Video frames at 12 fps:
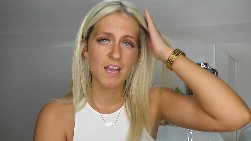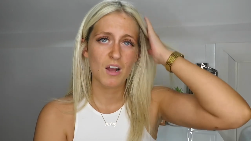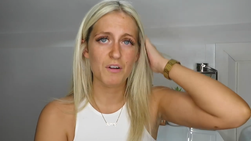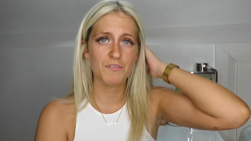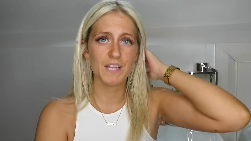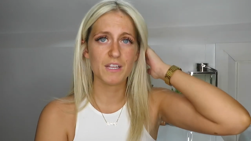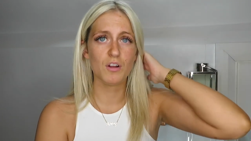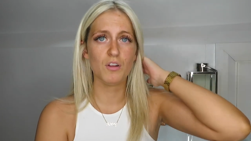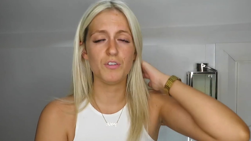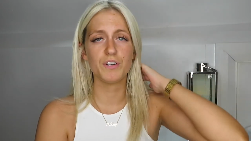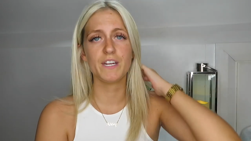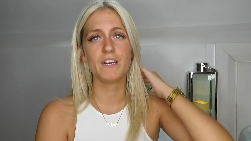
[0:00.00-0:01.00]
of like
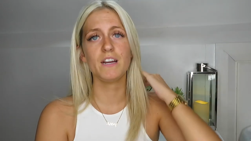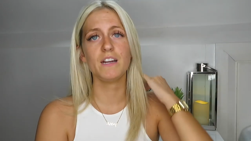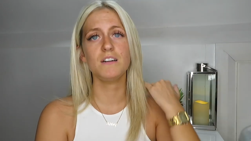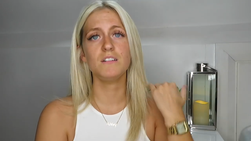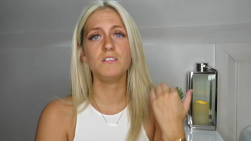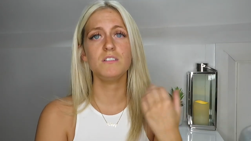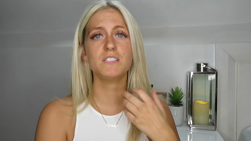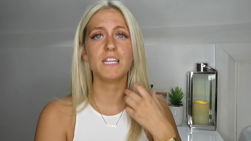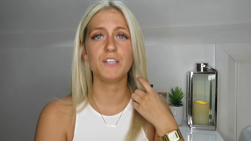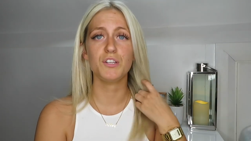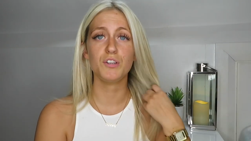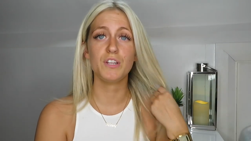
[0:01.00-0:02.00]
other girls
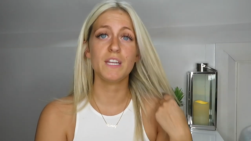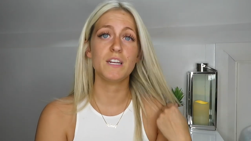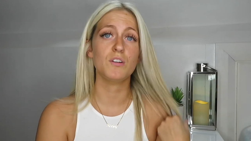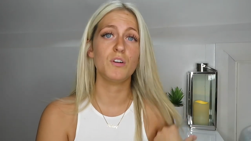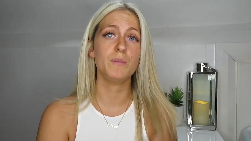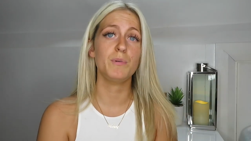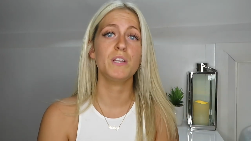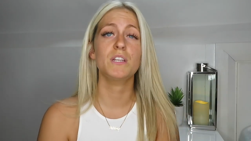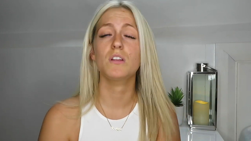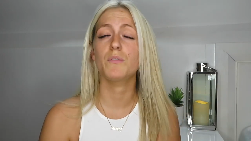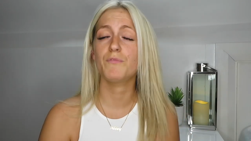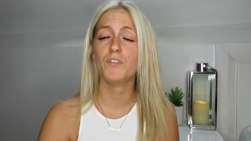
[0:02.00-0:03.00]
and you get annoyed about it,